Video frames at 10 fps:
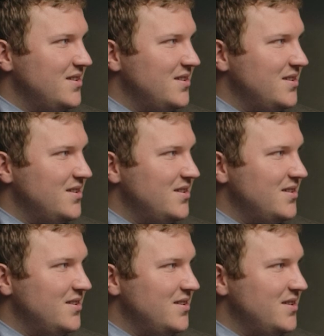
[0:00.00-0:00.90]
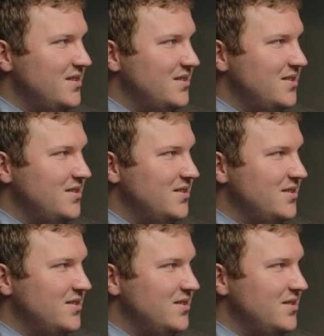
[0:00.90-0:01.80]

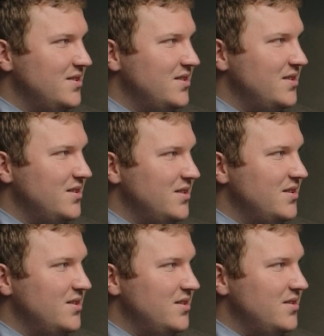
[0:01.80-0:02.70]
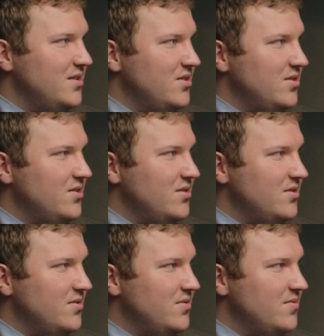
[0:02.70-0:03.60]

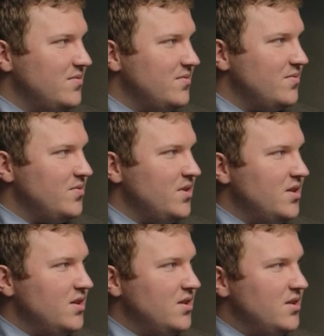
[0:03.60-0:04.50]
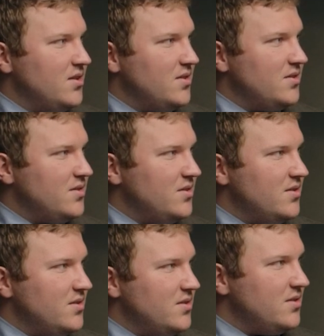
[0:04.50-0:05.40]

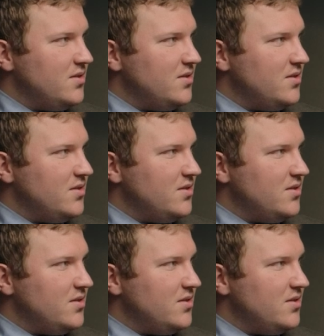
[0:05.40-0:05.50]
(not speaking)